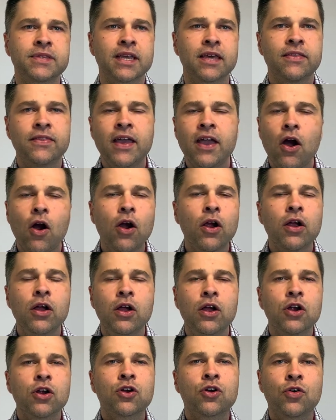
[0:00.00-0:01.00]
They are
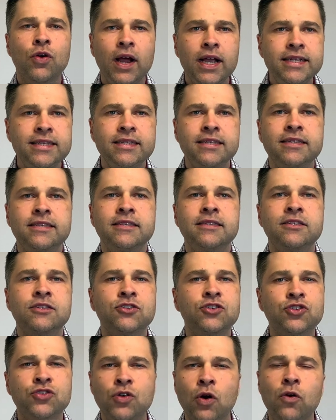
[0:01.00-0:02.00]
Christ's
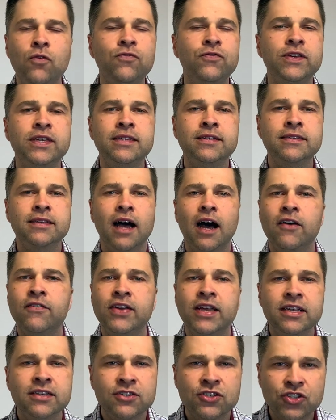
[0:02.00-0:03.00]
trophies of
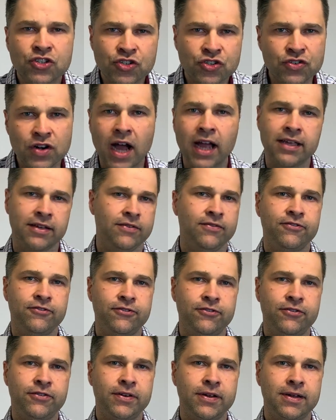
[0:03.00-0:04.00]
his
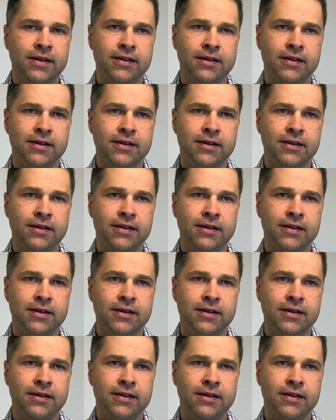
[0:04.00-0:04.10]
triumph.